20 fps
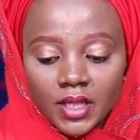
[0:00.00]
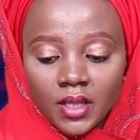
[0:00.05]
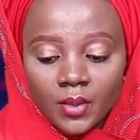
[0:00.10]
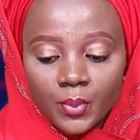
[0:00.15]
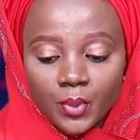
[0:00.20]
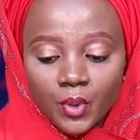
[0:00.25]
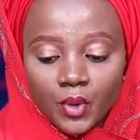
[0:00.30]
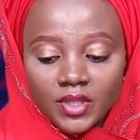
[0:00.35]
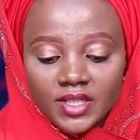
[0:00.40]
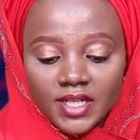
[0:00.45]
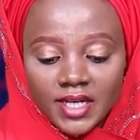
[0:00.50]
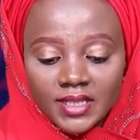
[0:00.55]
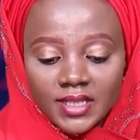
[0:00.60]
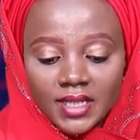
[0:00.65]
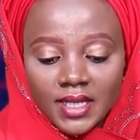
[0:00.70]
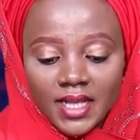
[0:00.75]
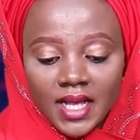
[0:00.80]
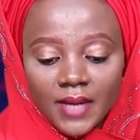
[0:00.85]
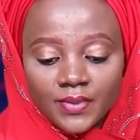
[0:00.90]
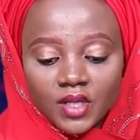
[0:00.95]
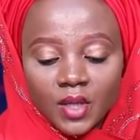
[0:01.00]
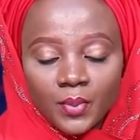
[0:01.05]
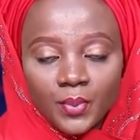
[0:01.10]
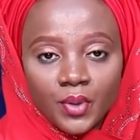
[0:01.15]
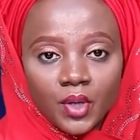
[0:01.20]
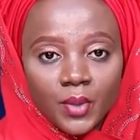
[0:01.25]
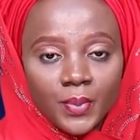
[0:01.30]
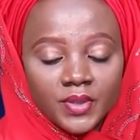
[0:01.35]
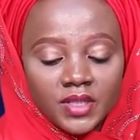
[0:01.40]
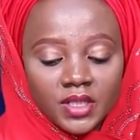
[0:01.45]
in protecting lives and
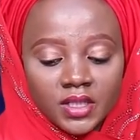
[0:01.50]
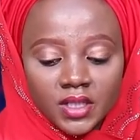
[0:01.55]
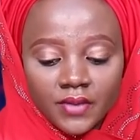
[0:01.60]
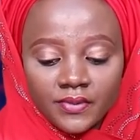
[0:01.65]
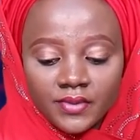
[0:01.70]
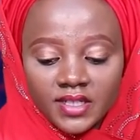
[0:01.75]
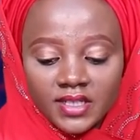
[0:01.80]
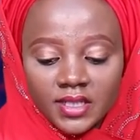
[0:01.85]
properties of the